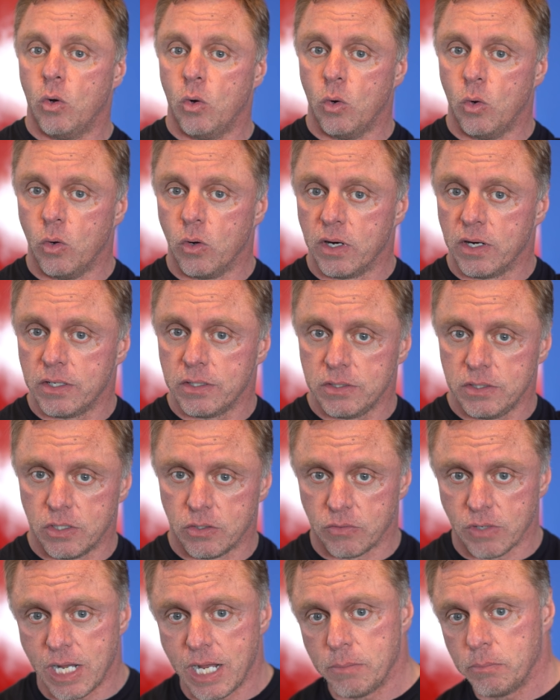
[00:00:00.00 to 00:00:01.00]
or
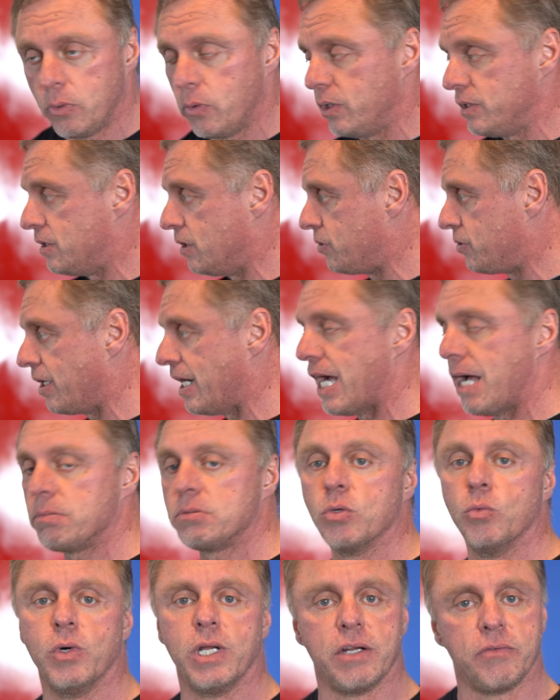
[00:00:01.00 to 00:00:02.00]
your rhomboids and
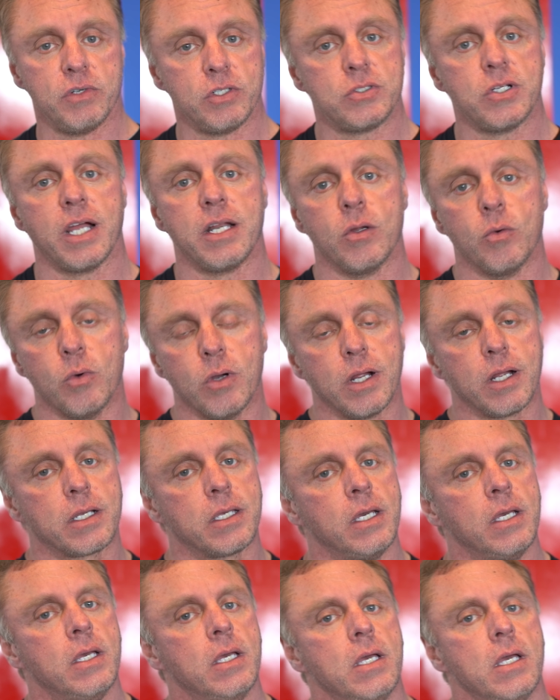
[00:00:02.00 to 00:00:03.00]
traps, whatever you're trying to work,